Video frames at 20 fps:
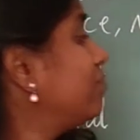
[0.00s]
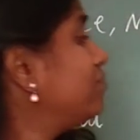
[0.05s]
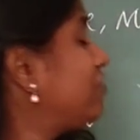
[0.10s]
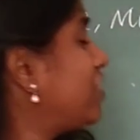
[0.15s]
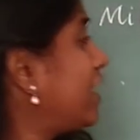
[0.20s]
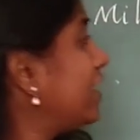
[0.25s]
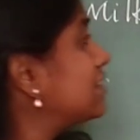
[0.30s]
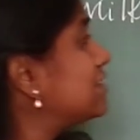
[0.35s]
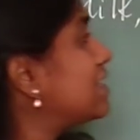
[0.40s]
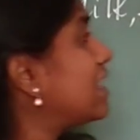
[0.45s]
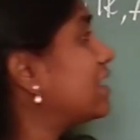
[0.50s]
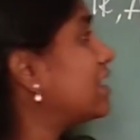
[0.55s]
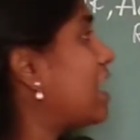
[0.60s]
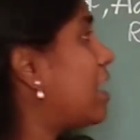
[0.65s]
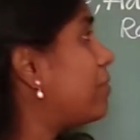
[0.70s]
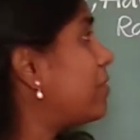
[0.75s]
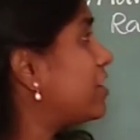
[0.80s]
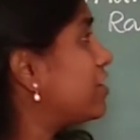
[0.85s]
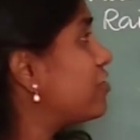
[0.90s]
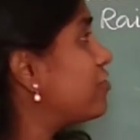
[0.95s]
things that
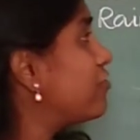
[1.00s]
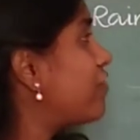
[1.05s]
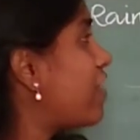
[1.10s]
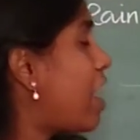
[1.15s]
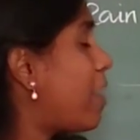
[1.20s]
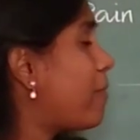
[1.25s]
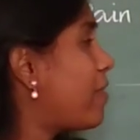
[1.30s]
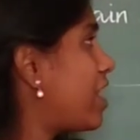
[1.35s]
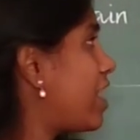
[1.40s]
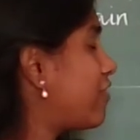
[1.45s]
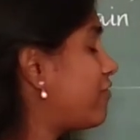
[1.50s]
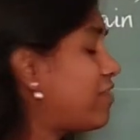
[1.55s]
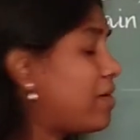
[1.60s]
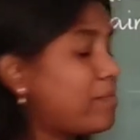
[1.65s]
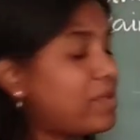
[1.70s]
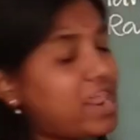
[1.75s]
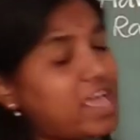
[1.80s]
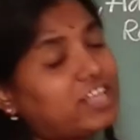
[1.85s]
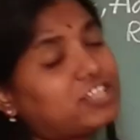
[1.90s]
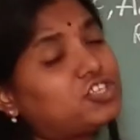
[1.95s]
come under
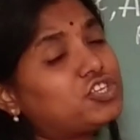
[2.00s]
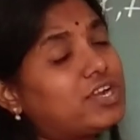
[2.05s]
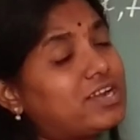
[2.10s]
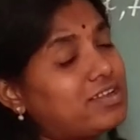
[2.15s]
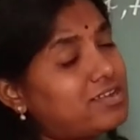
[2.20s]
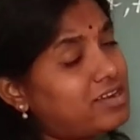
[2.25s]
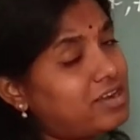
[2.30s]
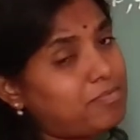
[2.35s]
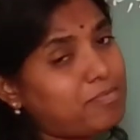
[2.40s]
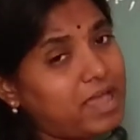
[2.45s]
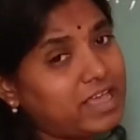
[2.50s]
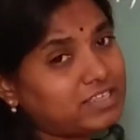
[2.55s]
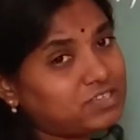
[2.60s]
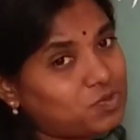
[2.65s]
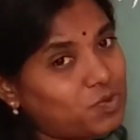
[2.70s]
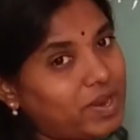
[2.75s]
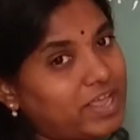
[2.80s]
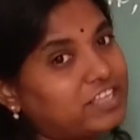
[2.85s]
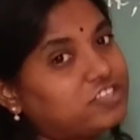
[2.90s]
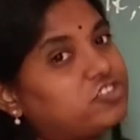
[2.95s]
feminine gender and
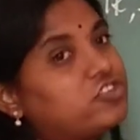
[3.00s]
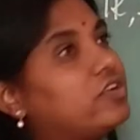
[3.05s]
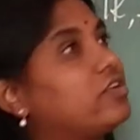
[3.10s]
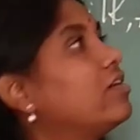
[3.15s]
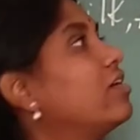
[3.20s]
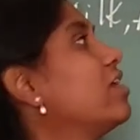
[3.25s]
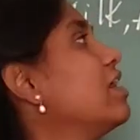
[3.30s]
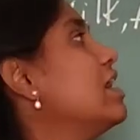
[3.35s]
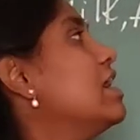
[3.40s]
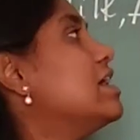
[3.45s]
masculine gender.